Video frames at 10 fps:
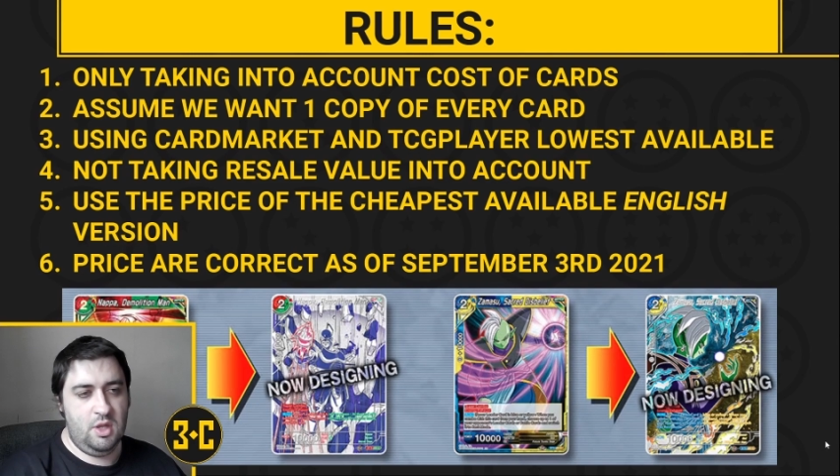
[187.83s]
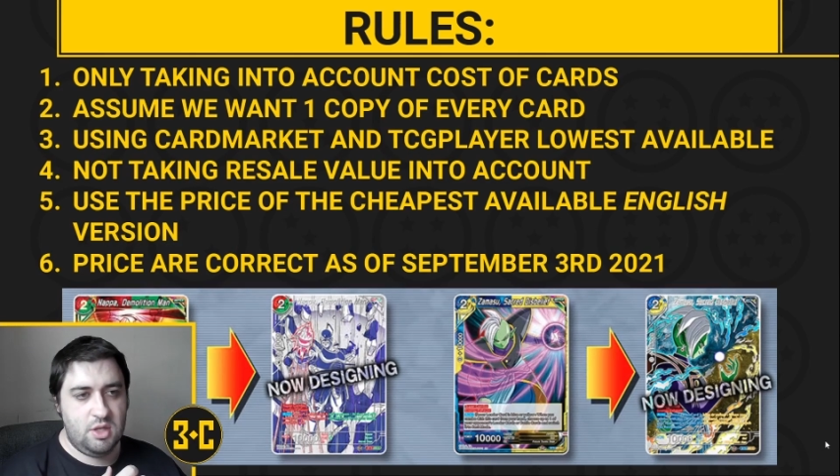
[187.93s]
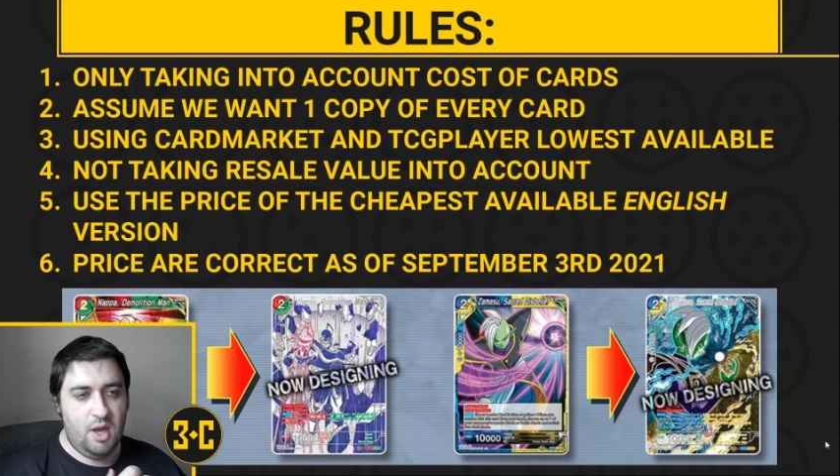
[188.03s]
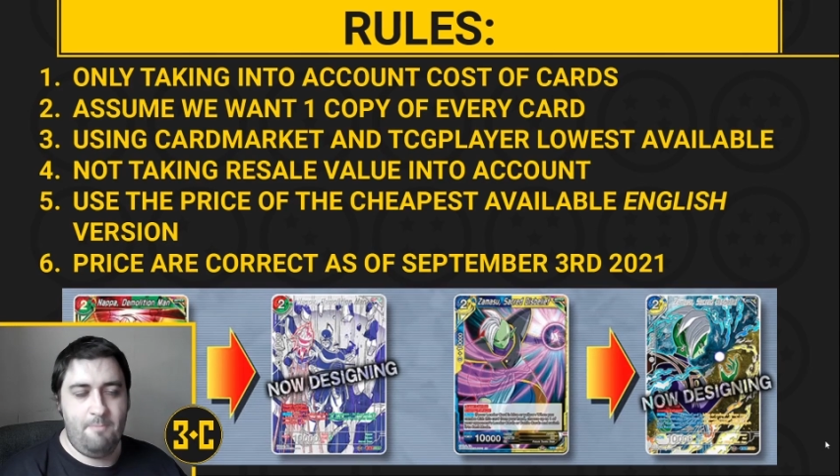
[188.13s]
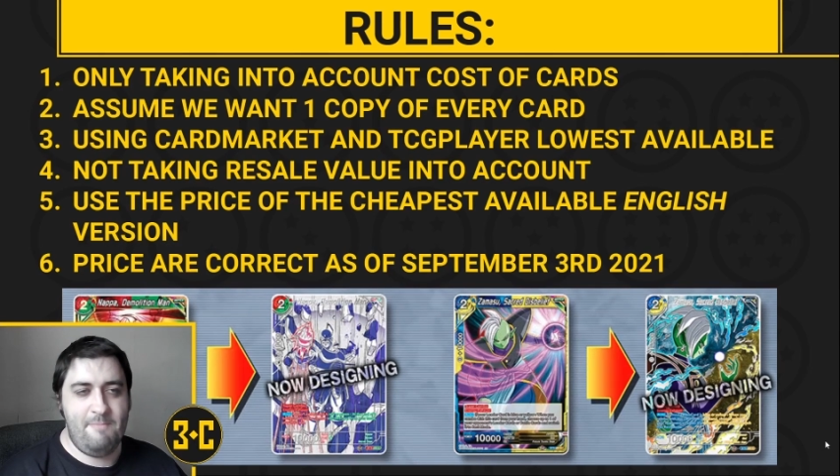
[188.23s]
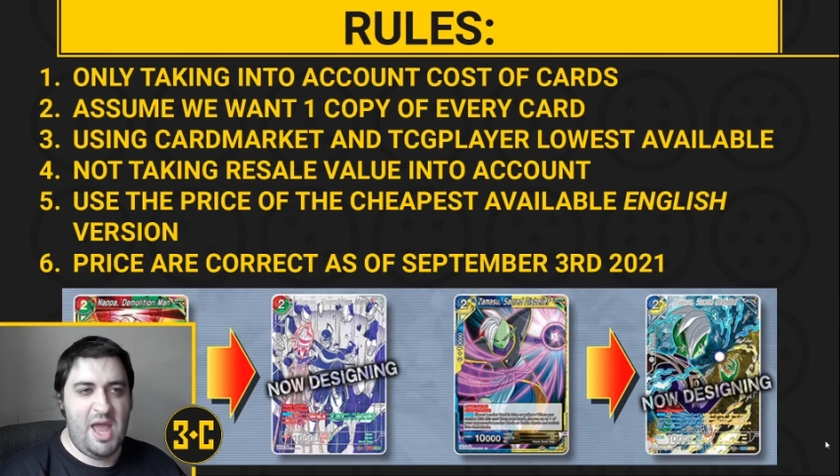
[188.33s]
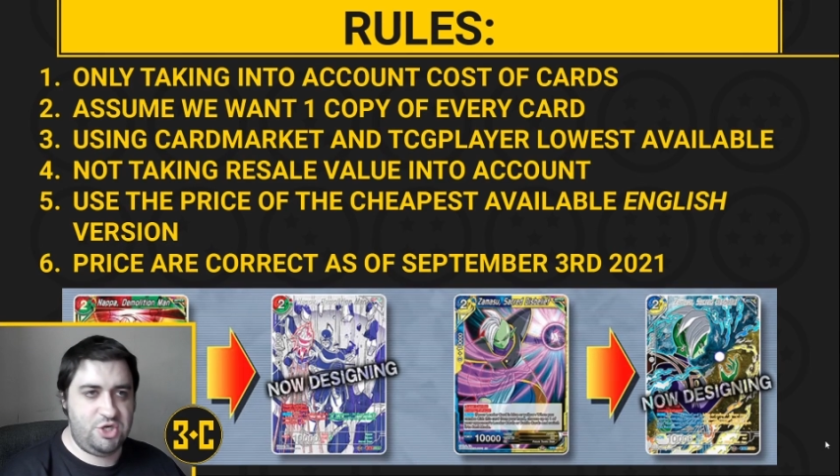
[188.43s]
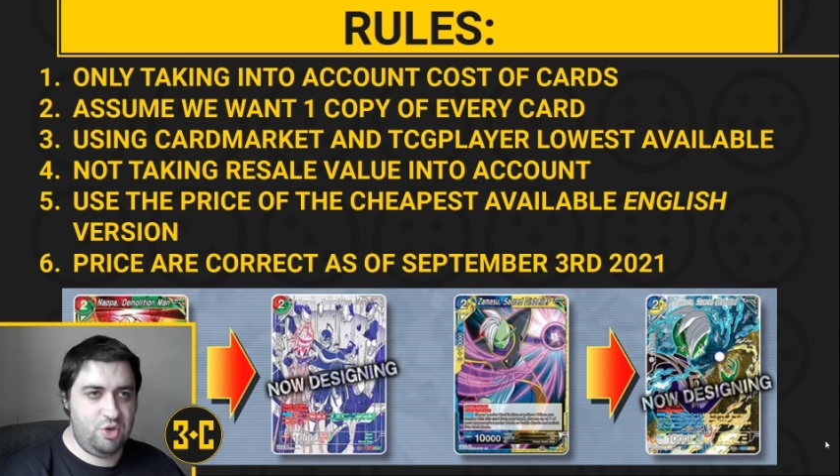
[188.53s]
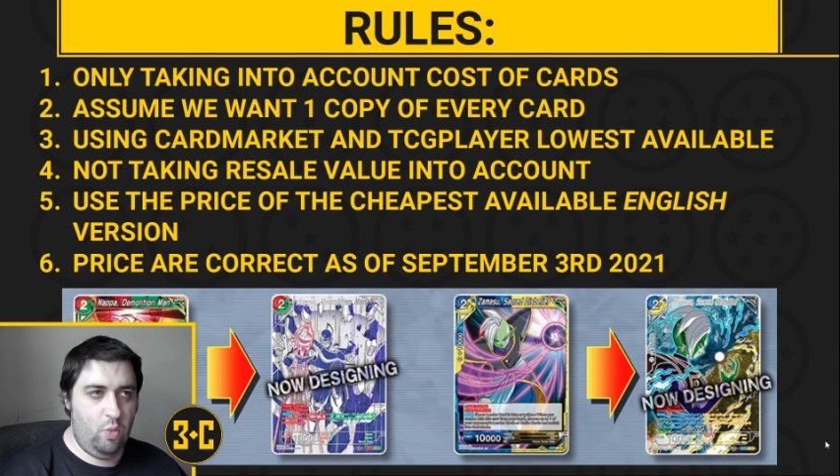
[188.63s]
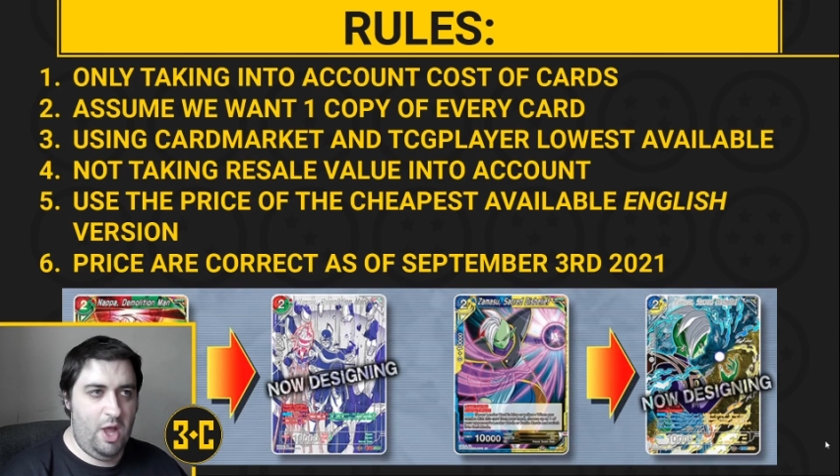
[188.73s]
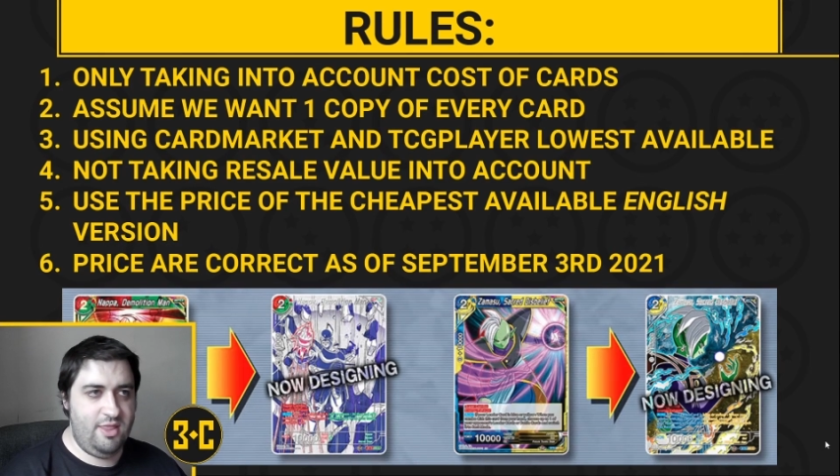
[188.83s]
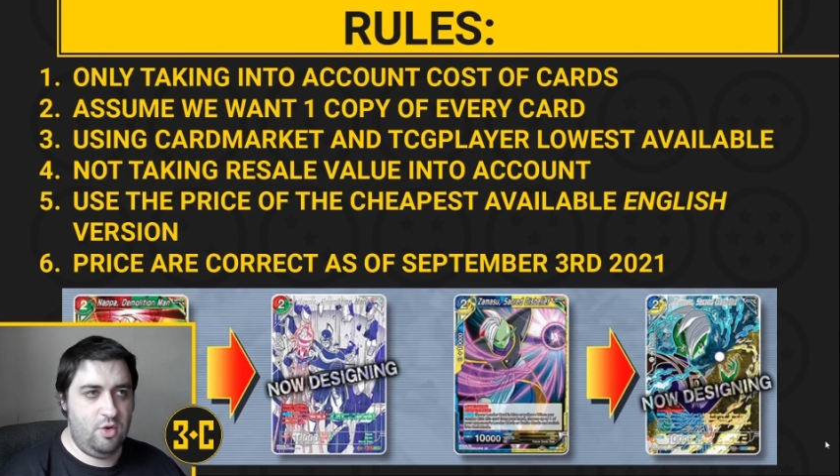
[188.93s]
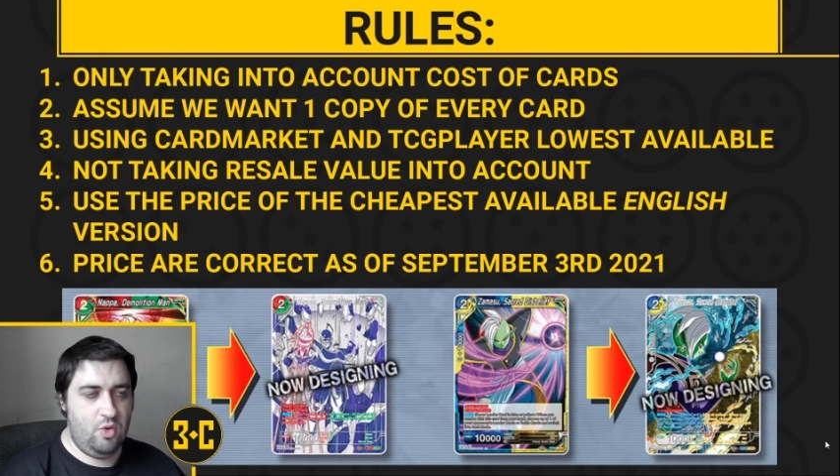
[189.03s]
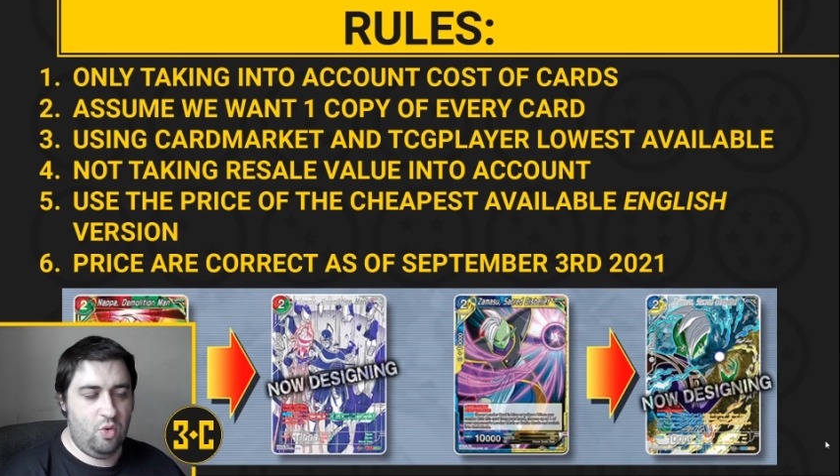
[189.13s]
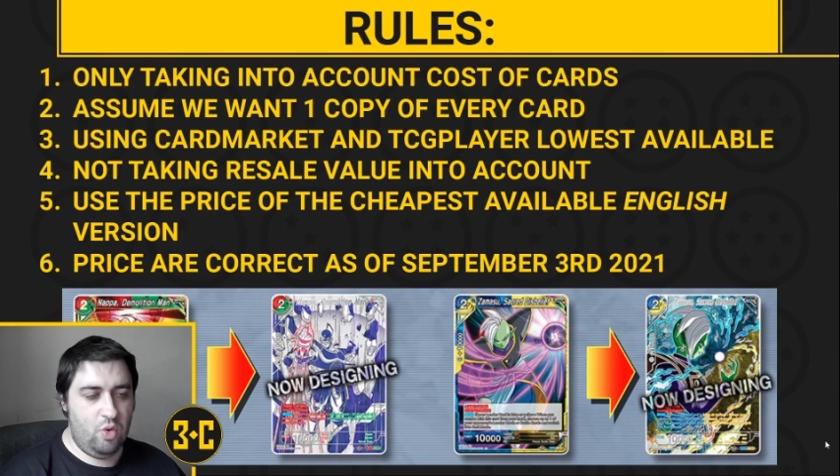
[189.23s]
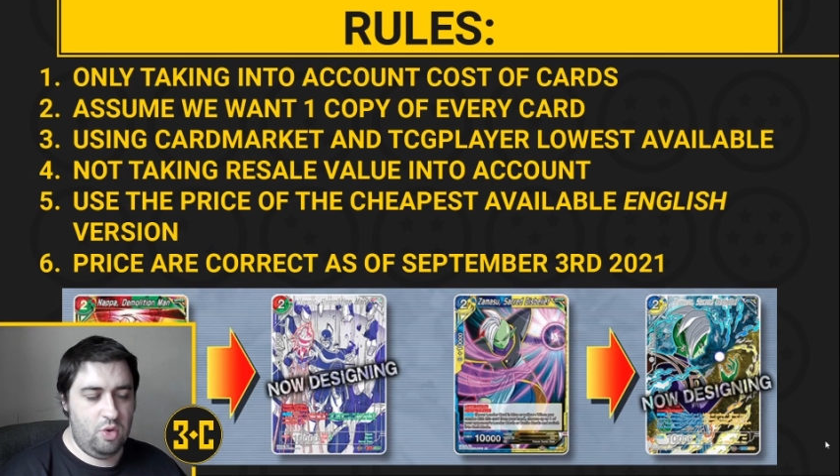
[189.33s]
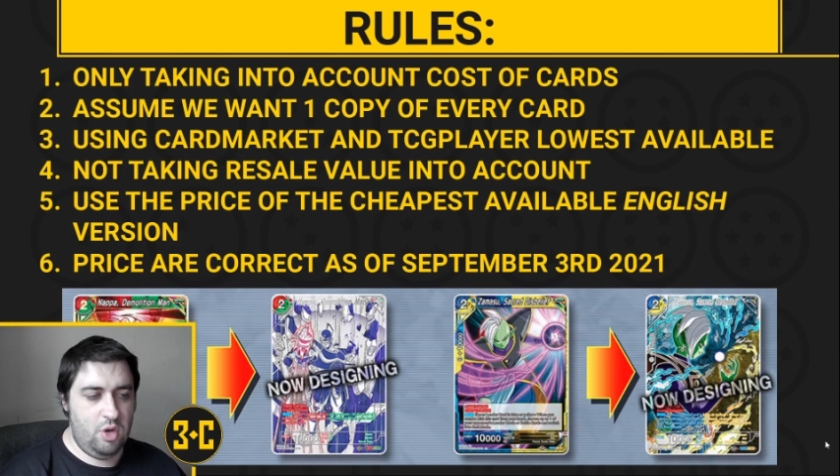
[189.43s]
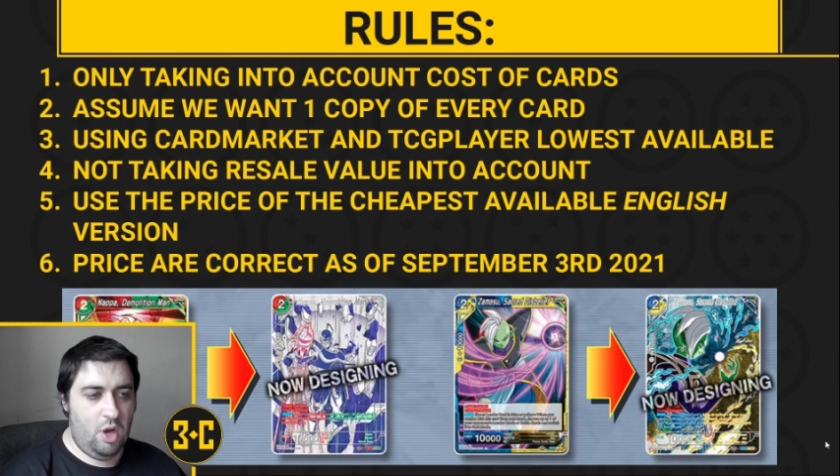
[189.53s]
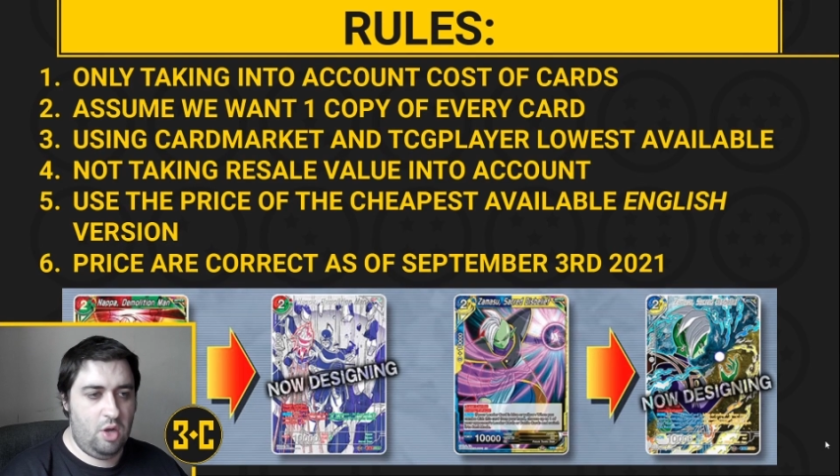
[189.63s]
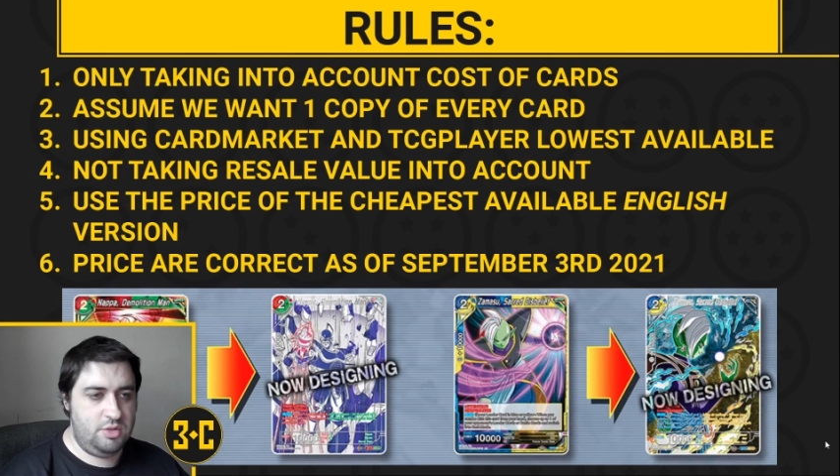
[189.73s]
kind of measure whether or
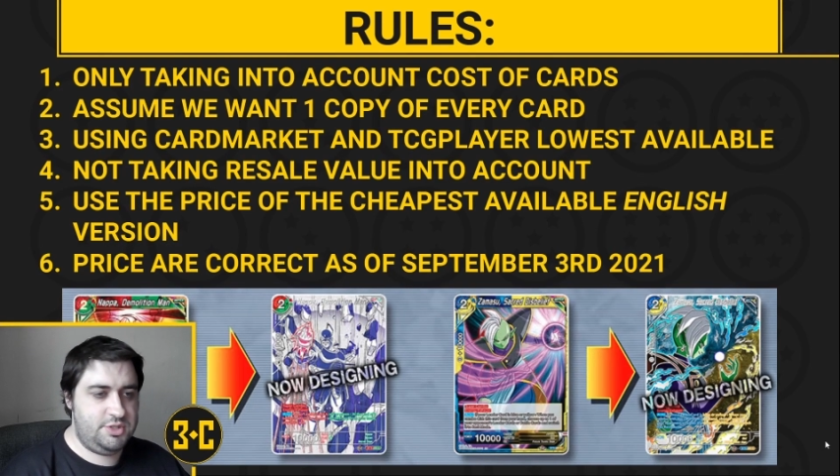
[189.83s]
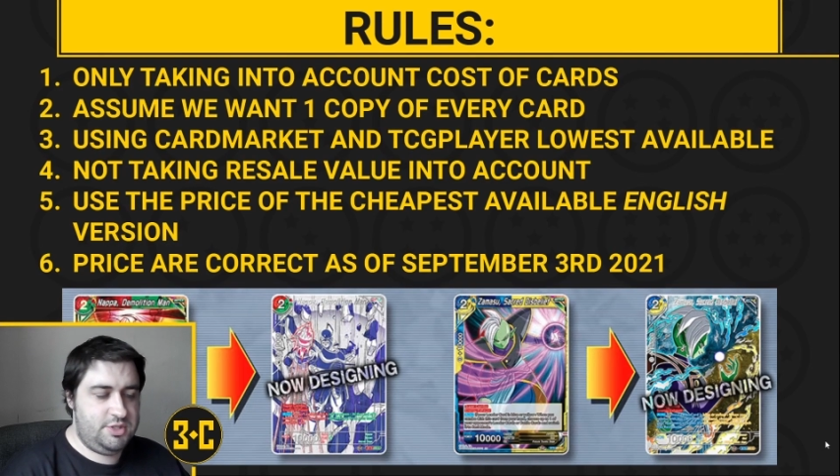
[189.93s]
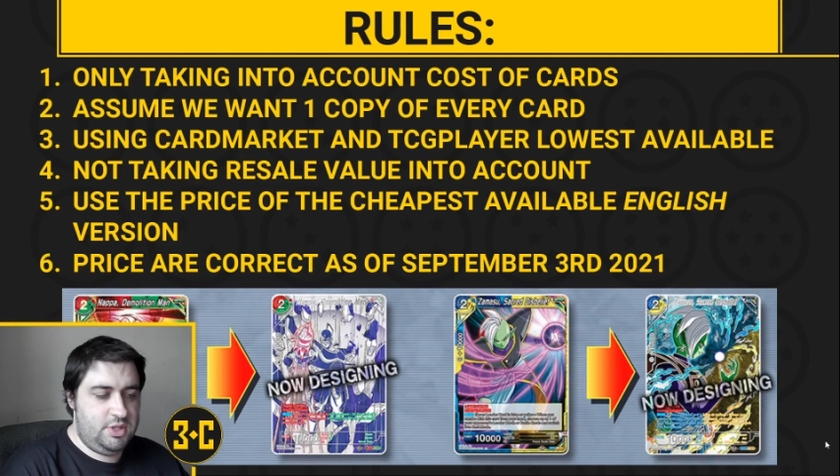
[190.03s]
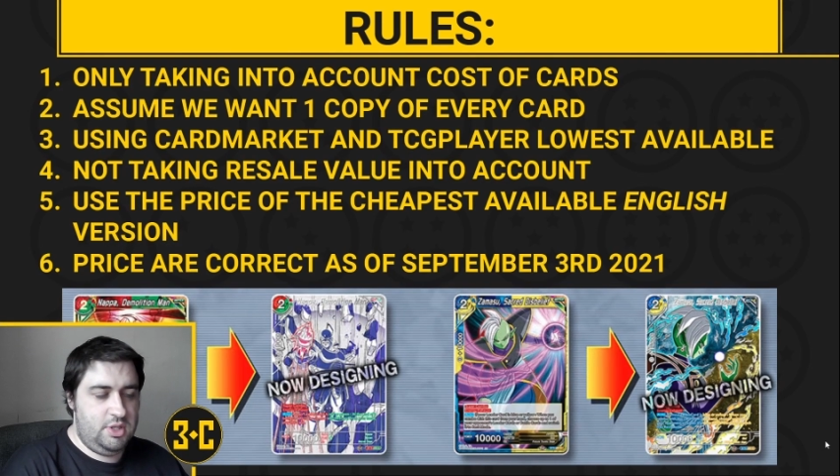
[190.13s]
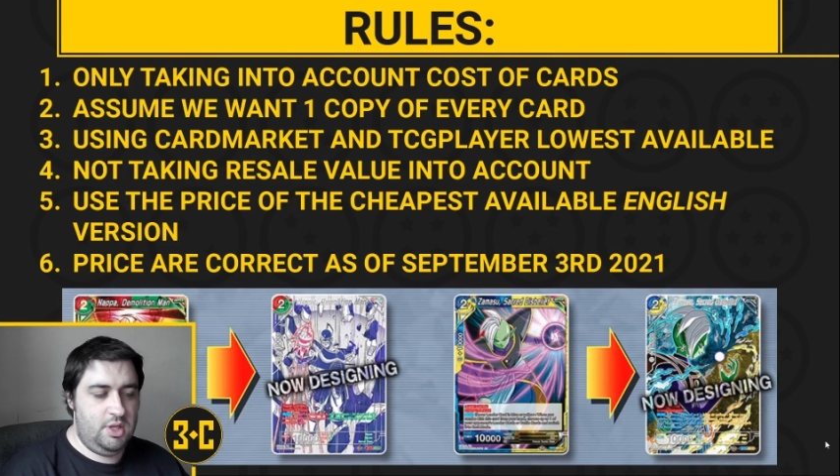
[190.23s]
not